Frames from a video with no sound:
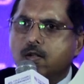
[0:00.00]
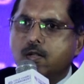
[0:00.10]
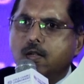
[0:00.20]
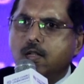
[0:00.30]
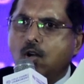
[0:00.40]

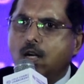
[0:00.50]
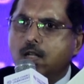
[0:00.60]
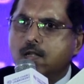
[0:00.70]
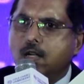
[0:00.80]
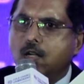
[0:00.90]
and
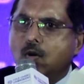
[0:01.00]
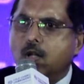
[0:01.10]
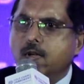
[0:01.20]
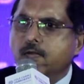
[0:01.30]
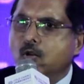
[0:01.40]
uh,
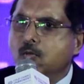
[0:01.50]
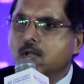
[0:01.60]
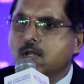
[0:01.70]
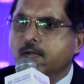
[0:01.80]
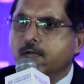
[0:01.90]
greatest of
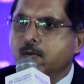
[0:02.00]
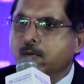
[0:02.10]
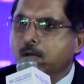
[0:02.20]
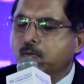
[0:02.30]
man,